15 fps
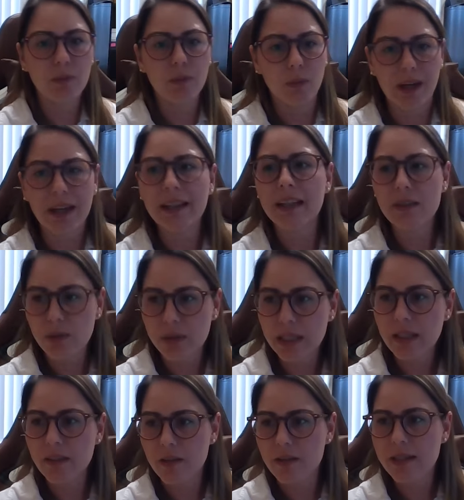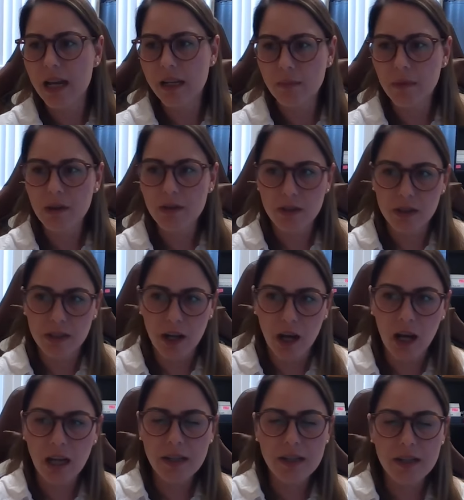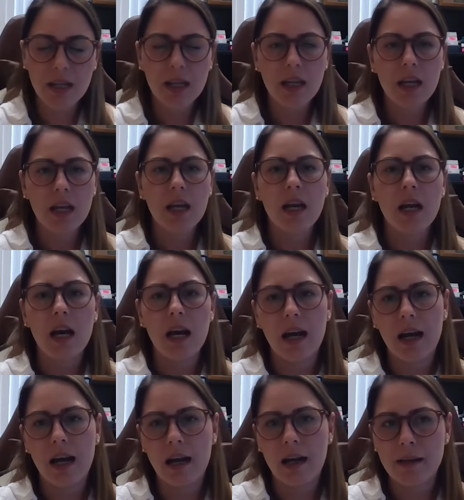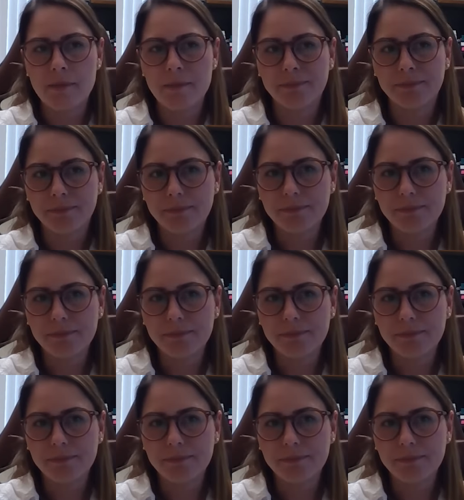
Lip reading: want to treat those animals or not. So